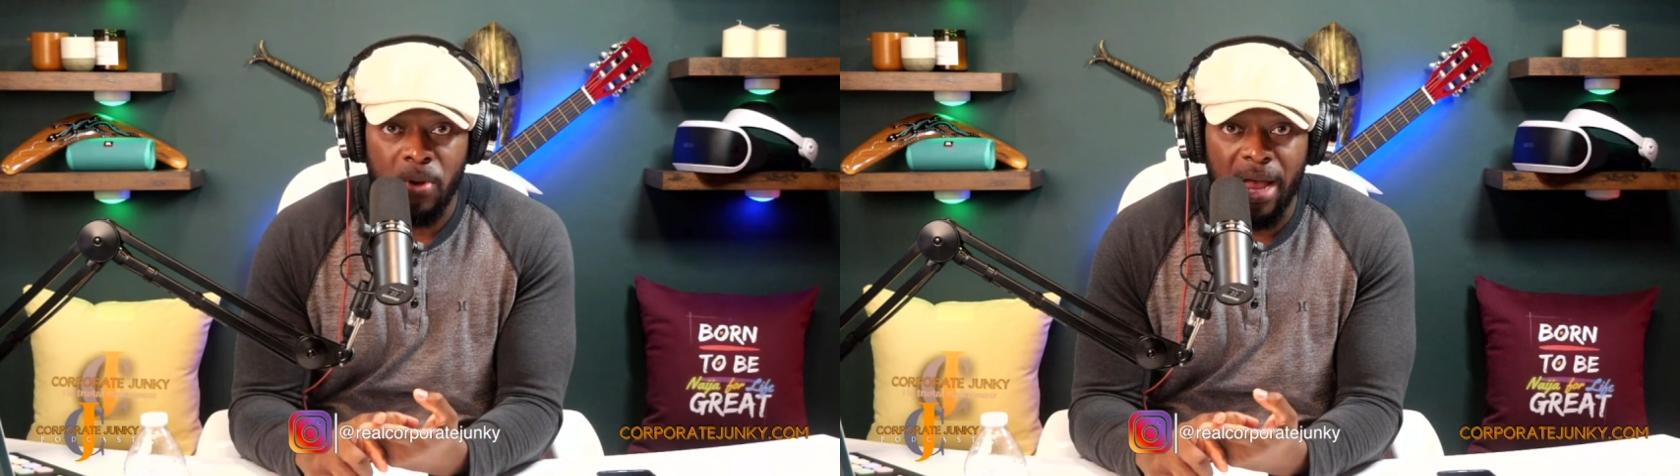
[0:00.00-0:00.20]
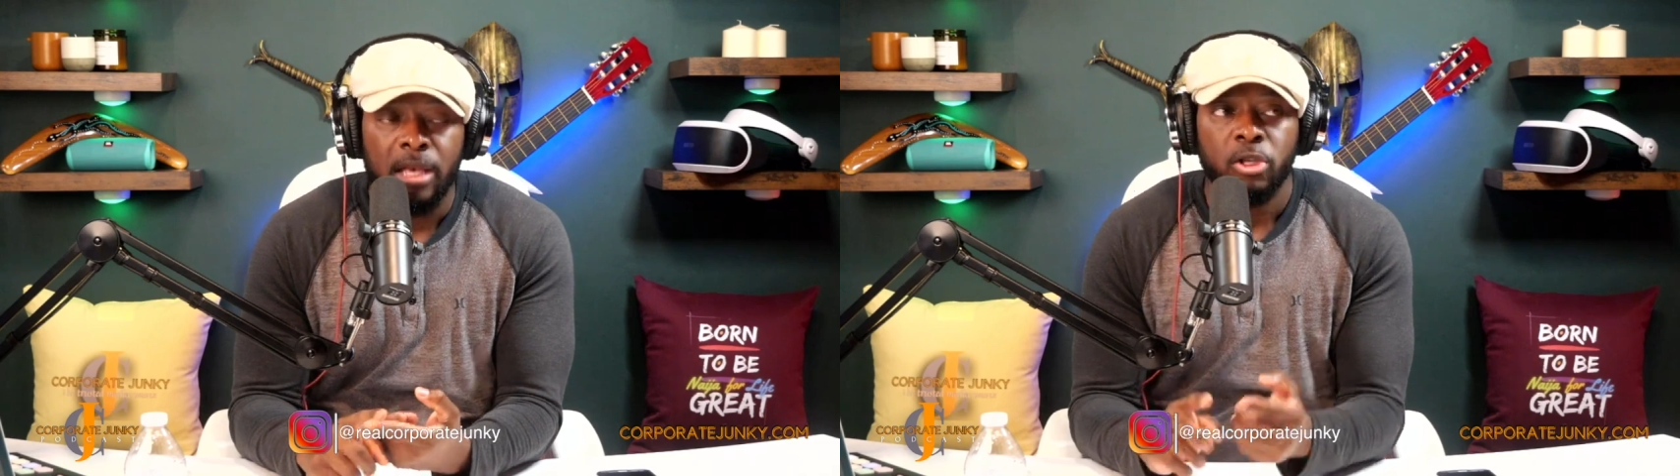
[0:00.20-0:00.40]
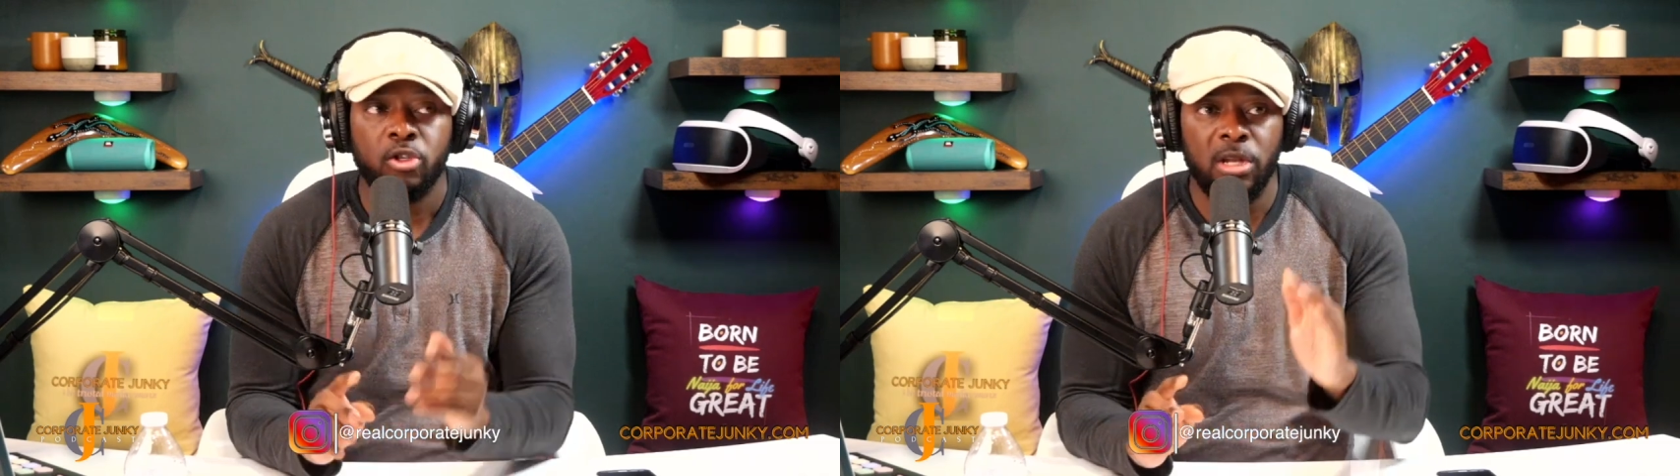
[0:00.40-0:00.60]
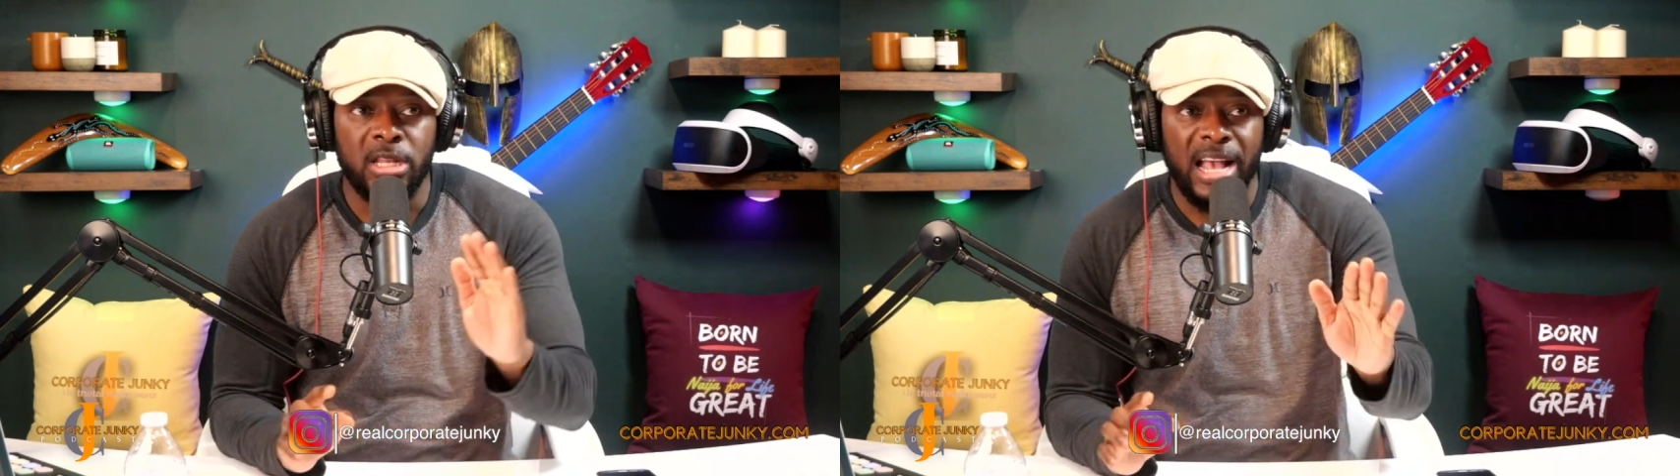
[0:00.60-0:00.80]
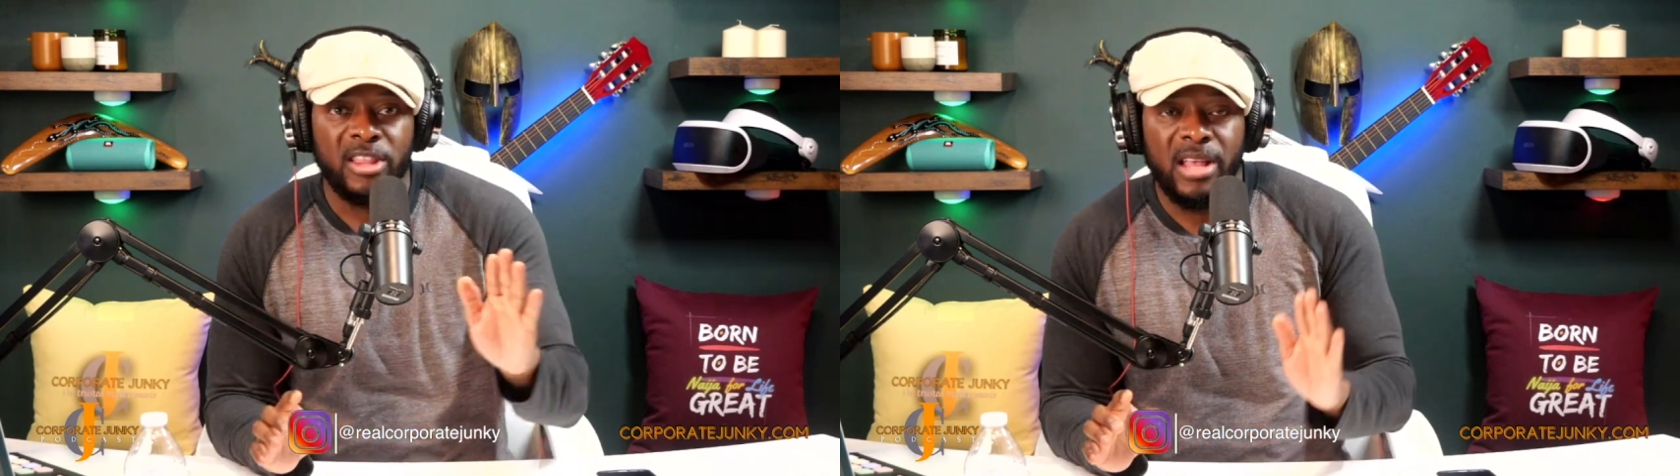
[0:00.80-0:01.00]
Right? So
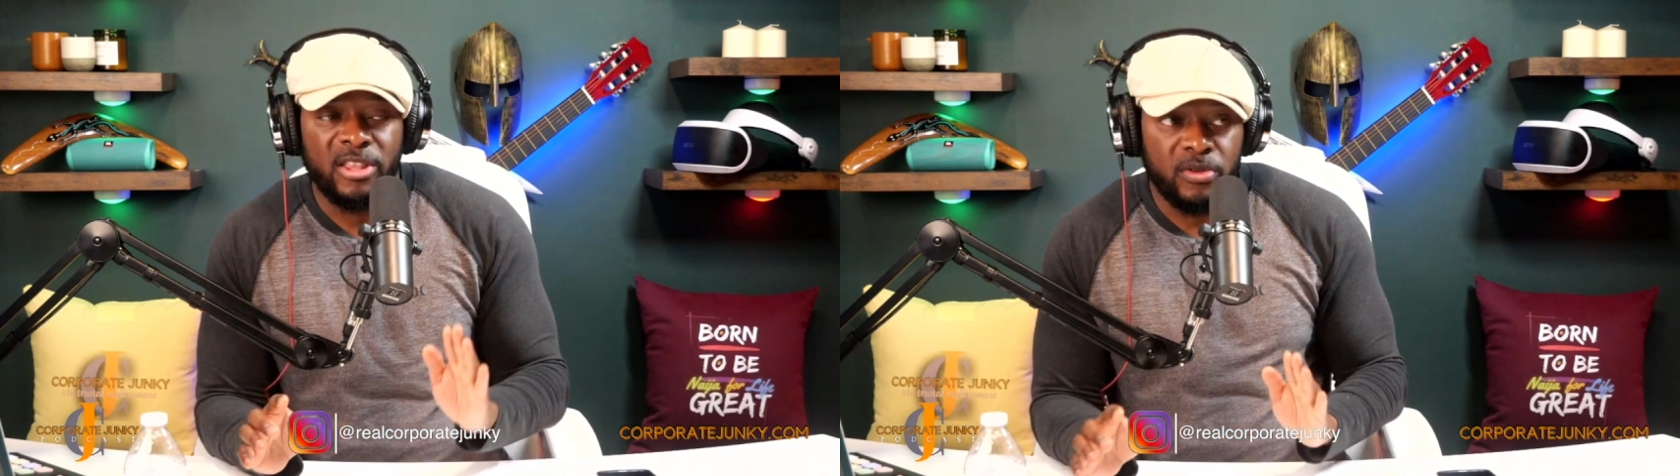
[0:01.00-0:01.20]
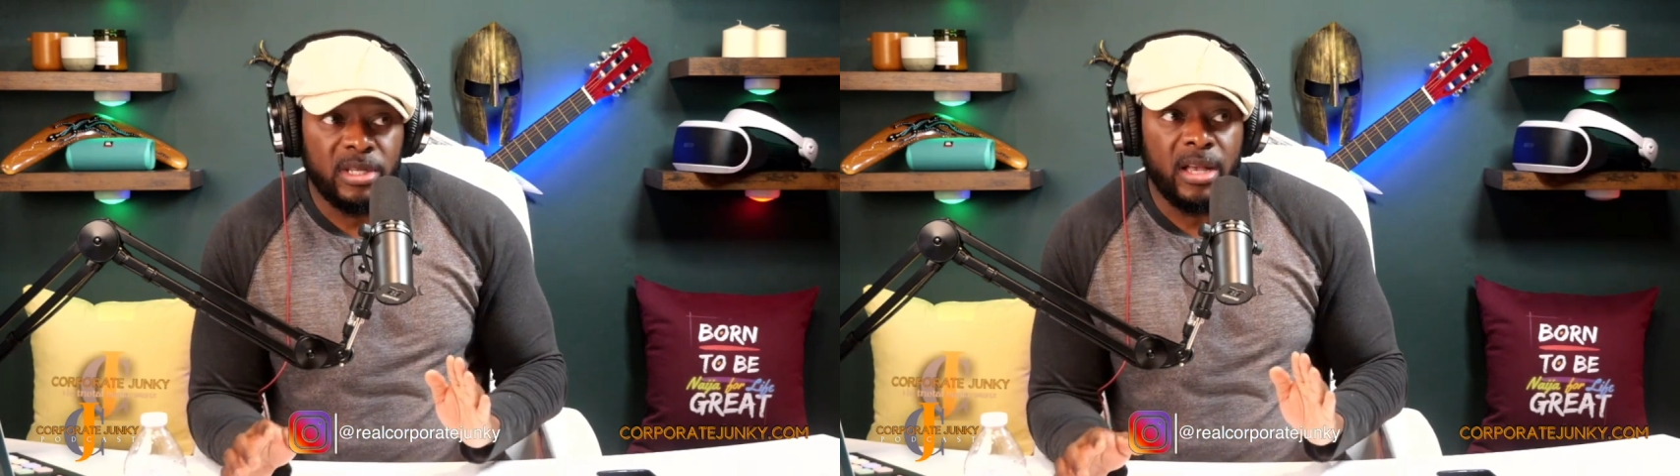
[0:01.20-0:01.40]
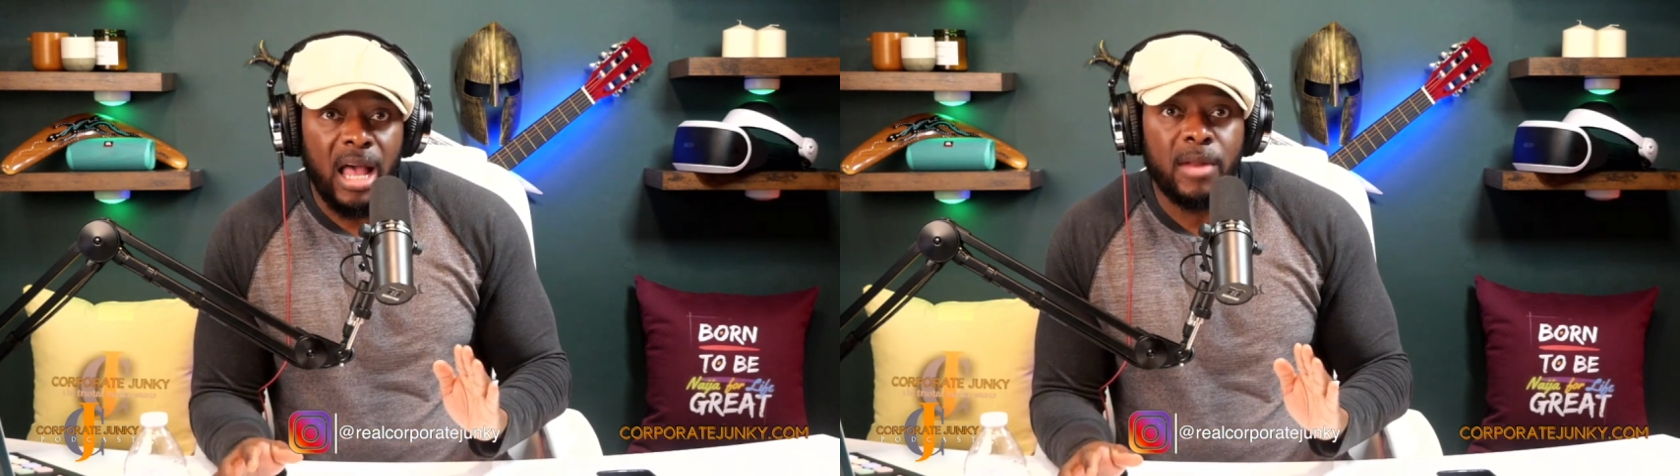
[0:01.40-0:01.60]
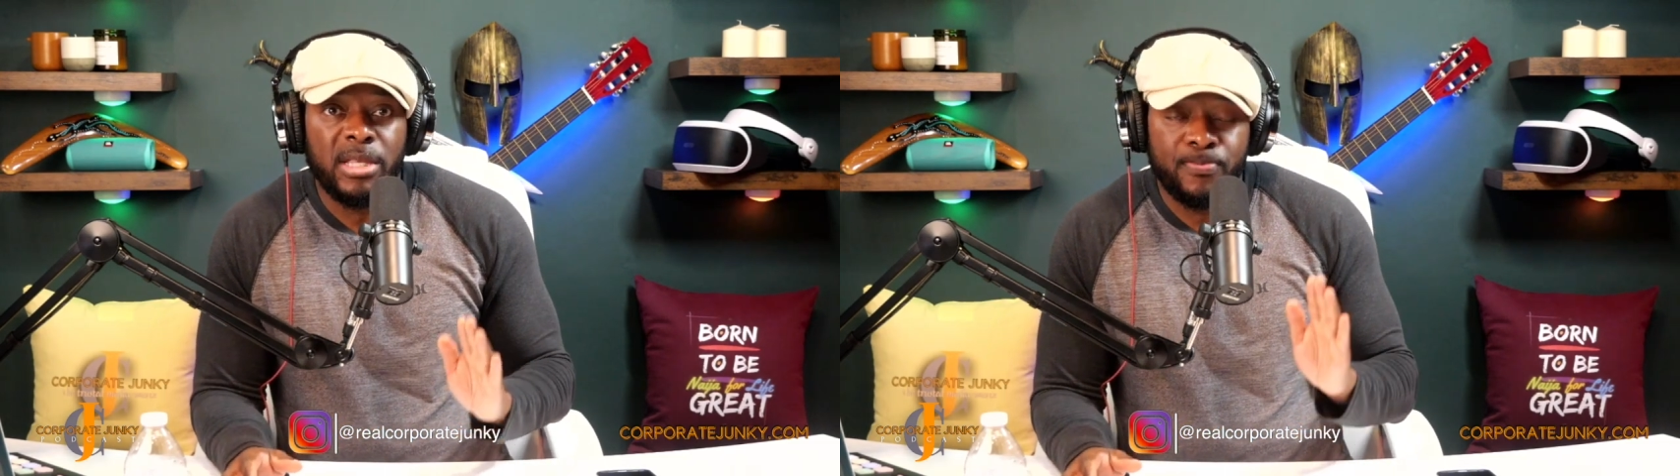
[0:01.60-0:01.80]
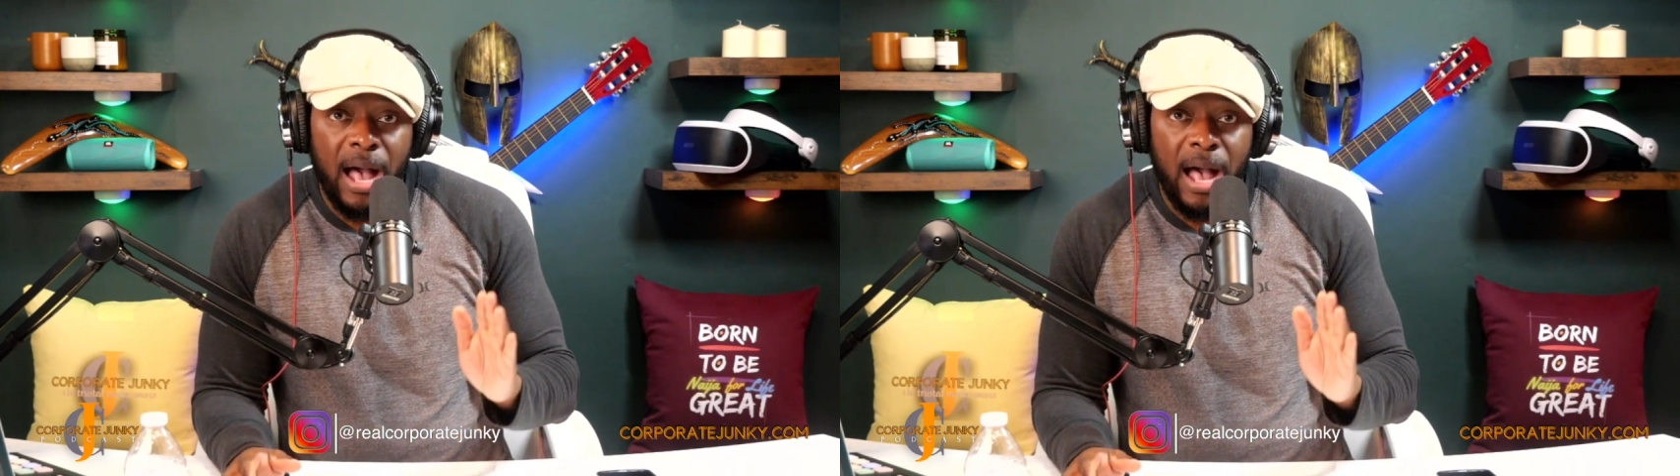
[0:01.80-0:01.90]
the Nigeria's economy's